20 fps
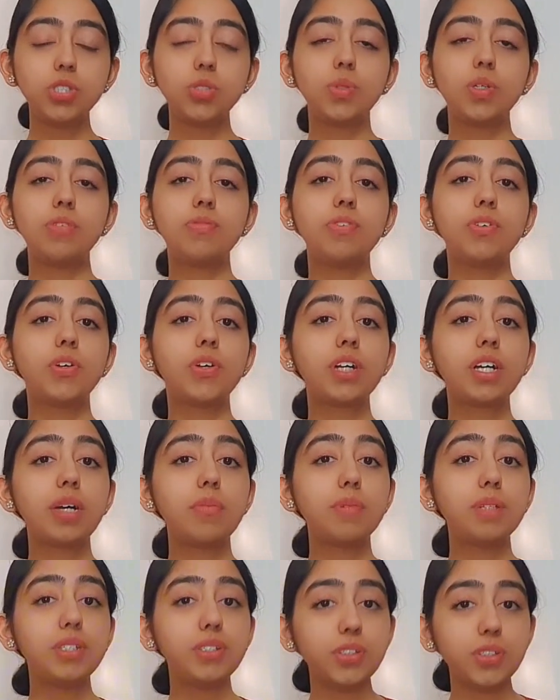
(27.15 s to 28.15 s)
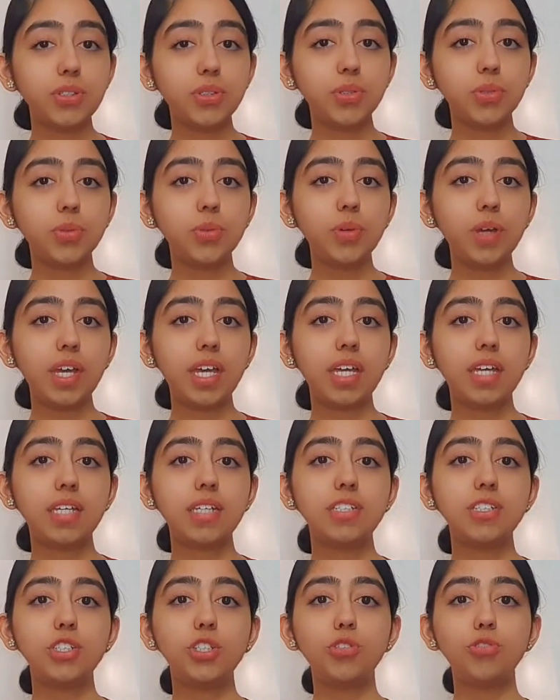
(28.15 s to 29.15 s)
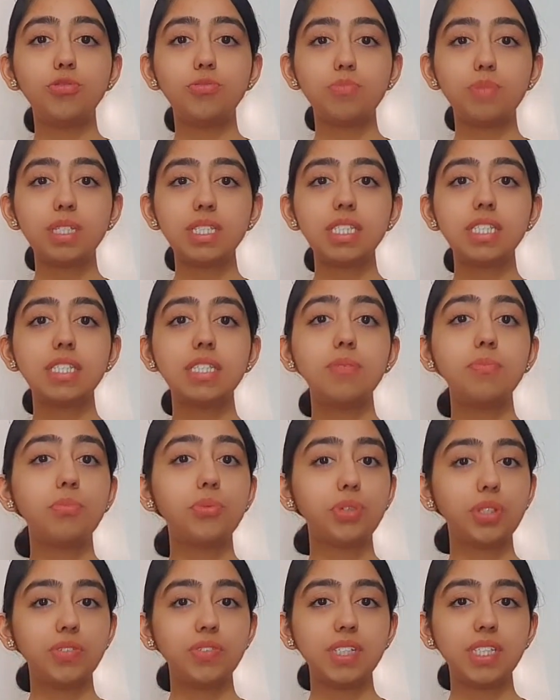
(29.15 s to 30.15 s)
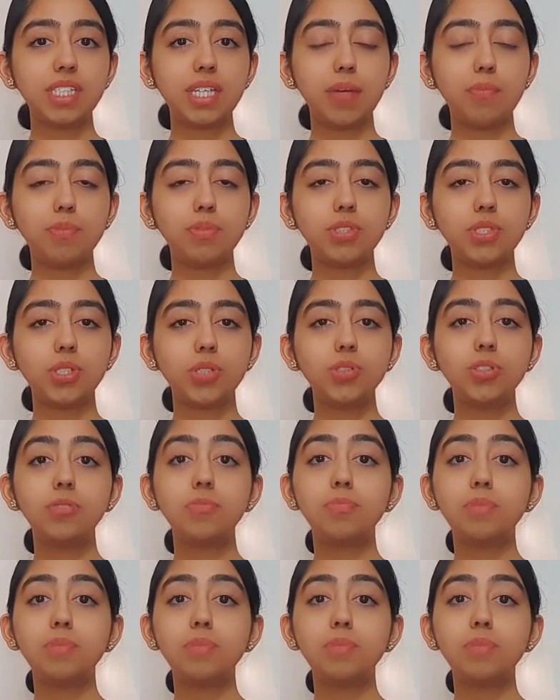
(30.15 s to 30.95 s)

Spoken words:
so if you're coming new and you've missed the previous episodes,